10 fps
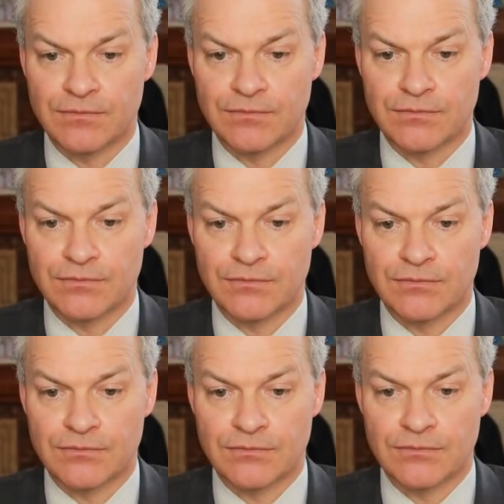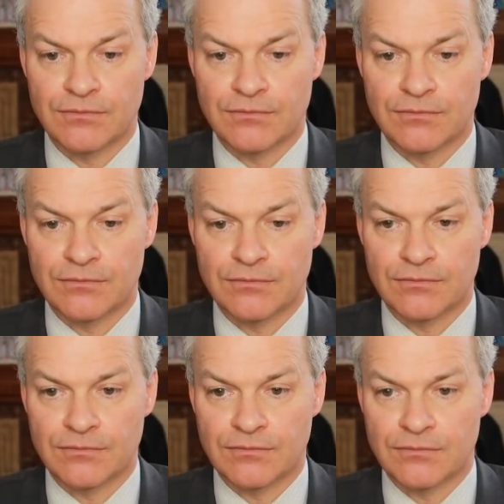
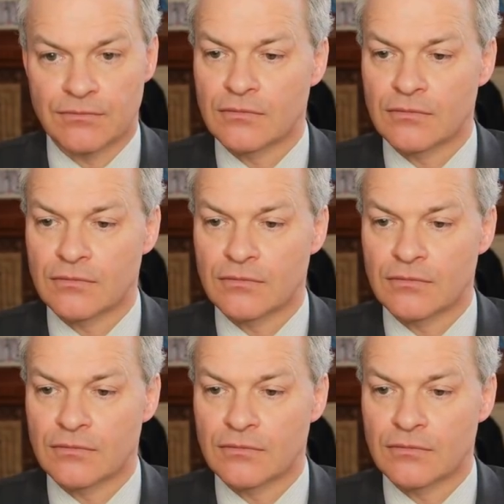(no one is talking)